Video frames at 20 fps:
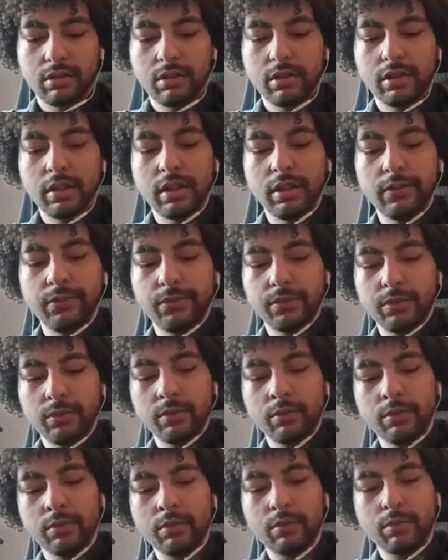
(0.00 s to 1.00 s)
if
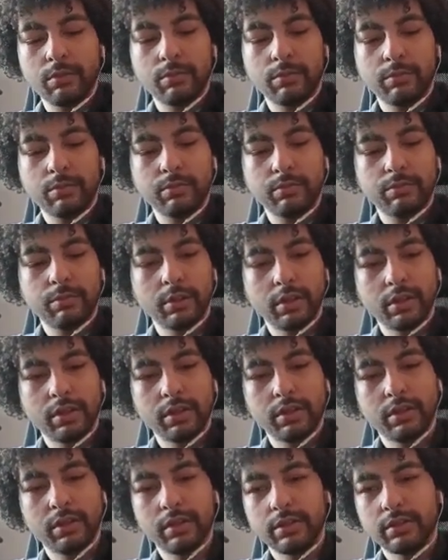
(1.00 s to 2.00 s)
you
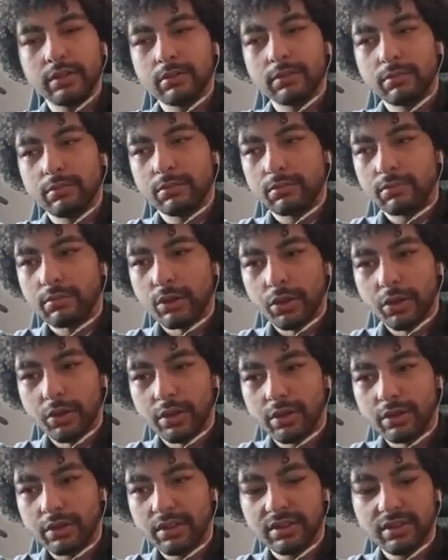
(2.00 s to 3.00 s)
were more
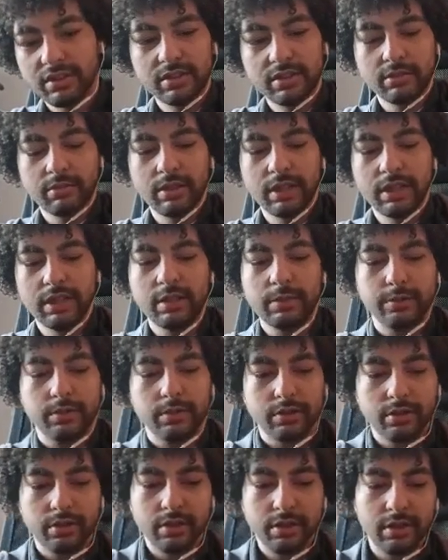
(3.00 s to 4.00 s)
conscious, aware,
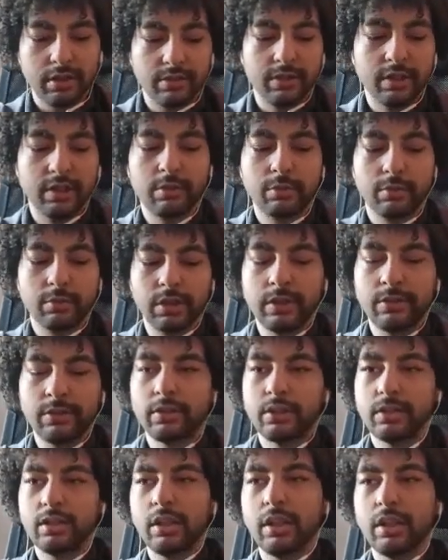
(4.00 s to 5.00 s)
spiritually developed,
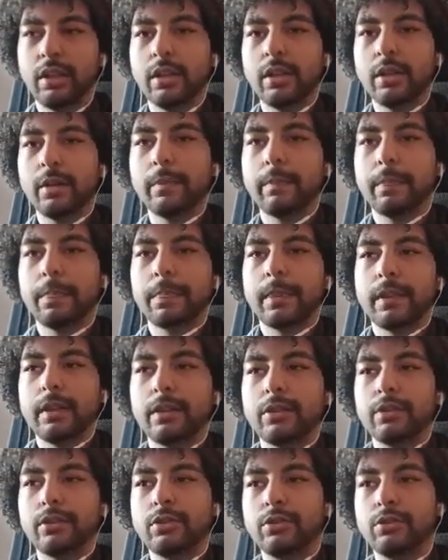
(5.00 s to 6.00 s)
whatever,
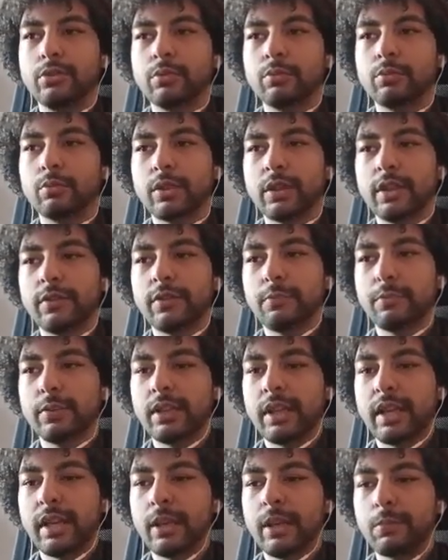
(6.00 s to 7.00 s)
you would have been
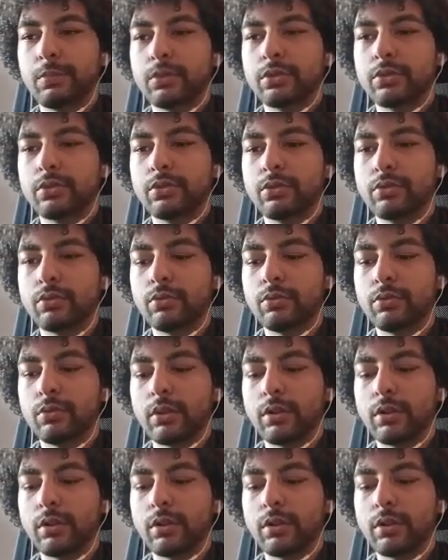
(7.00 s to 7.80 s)
able to